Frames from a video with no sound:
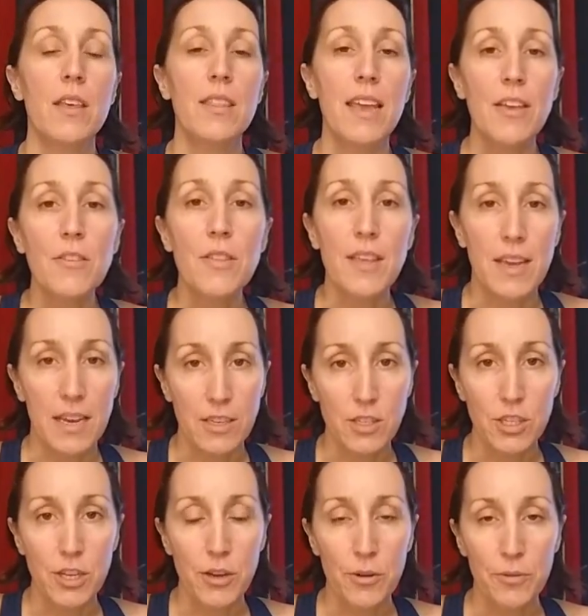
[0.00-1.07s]
The other thing is
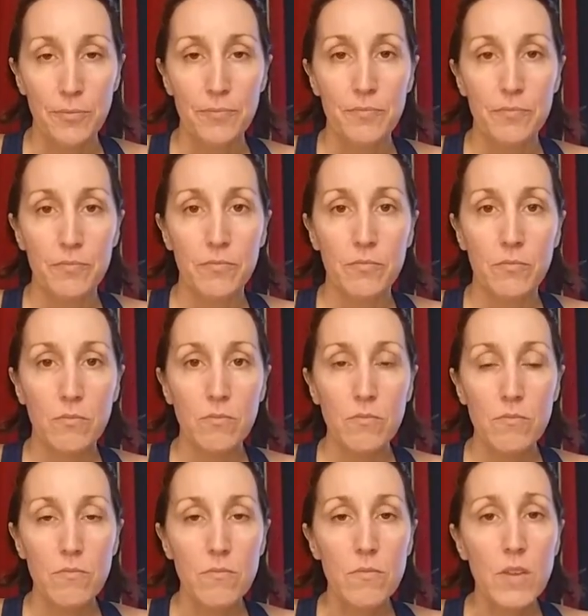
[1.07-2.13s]
too,
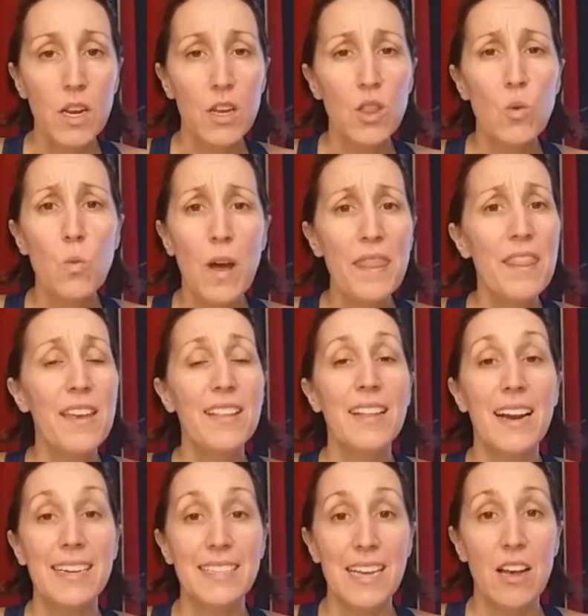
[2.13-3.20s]
the one thing that
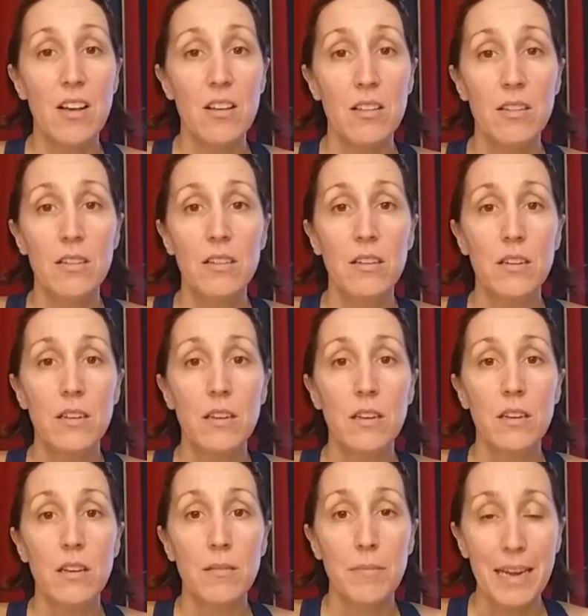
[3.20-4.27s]
I tell
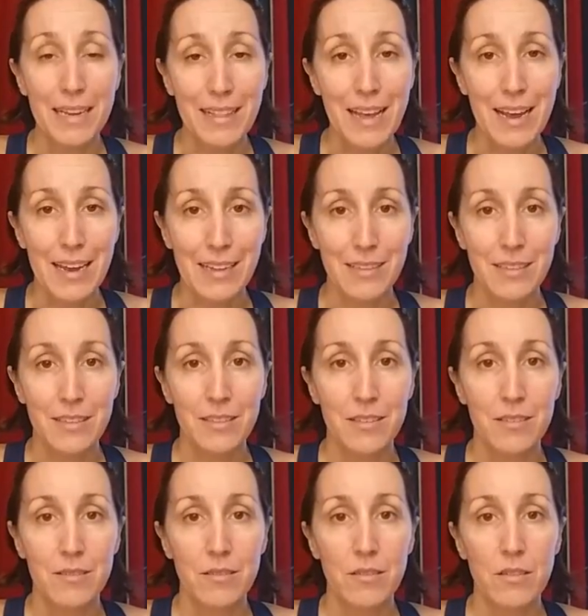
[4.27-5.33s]
my clients,
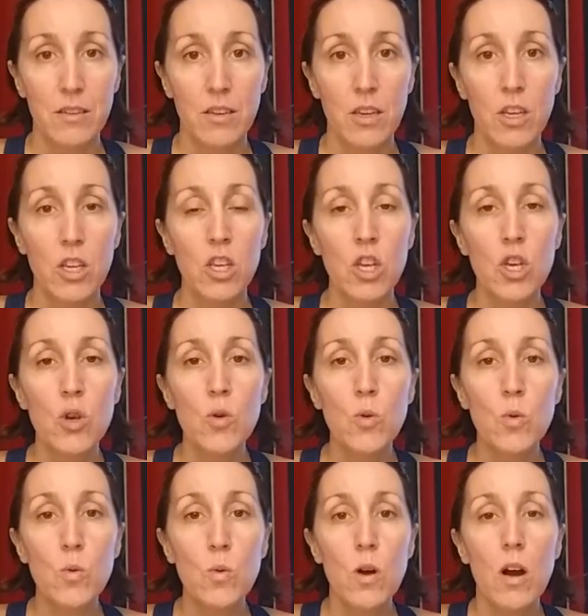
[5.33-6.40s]

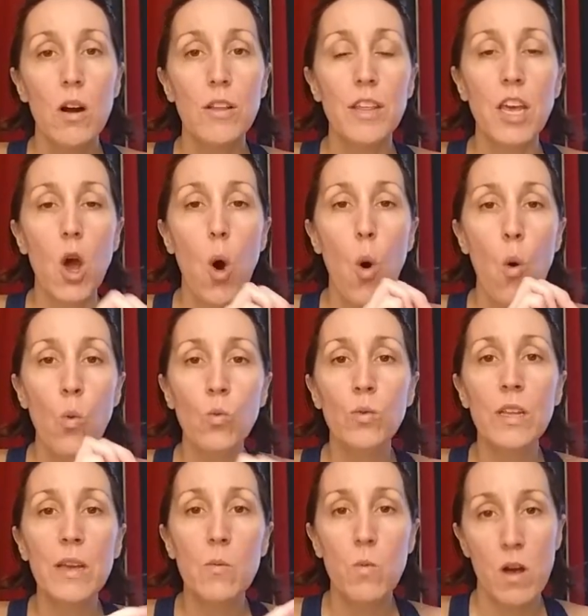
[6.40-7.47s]
you are the
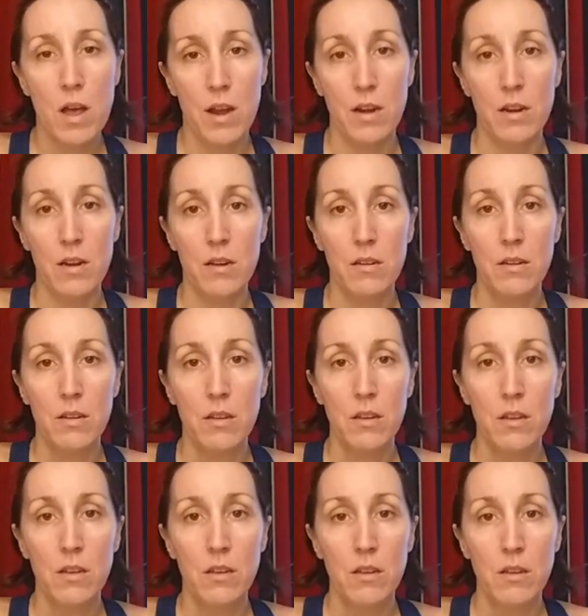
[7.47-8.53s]
only one
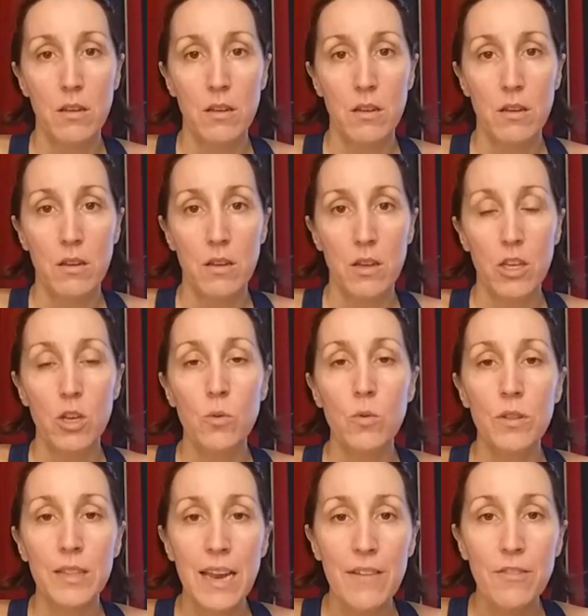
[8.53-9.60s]
you
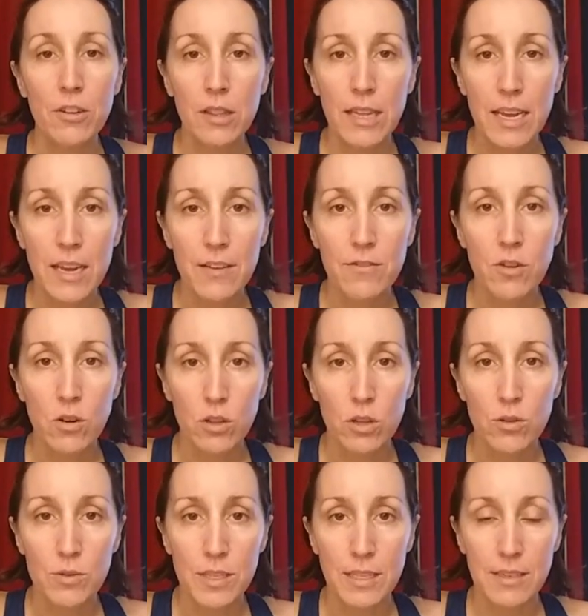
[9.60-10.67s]
will never leave nor
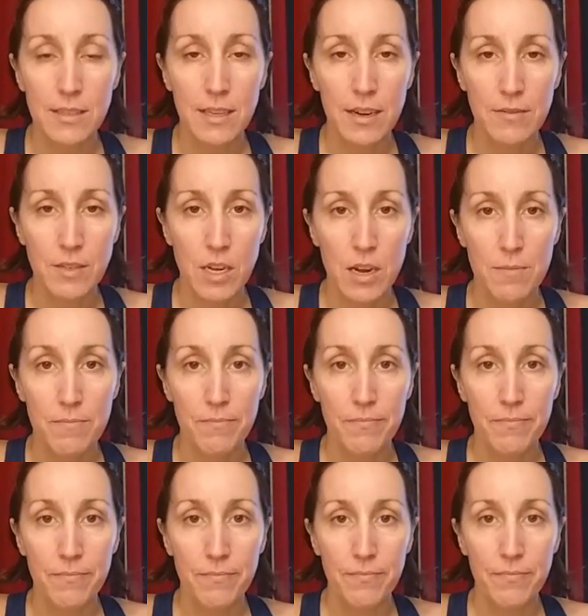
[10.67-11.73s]
lose in this lifetime.
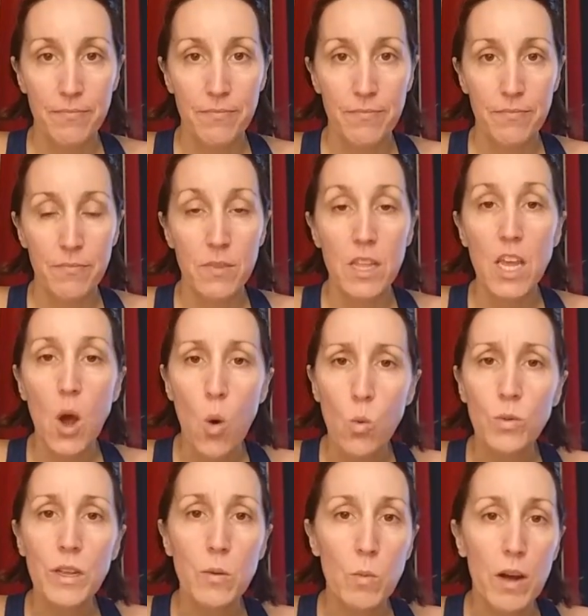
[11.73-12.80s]
The
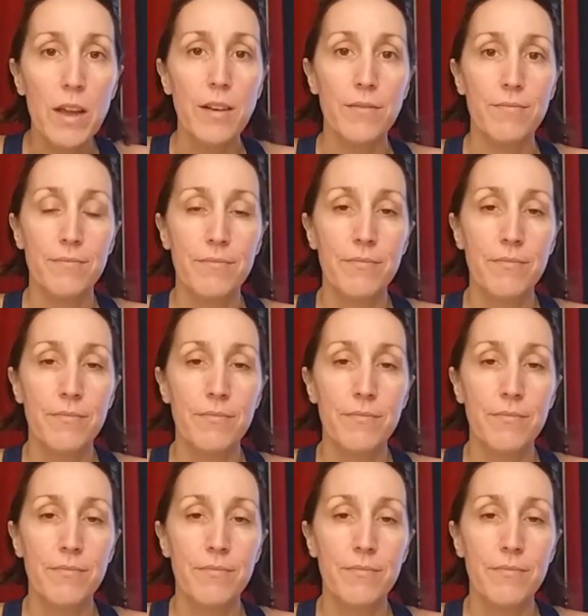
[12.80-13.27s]
only one.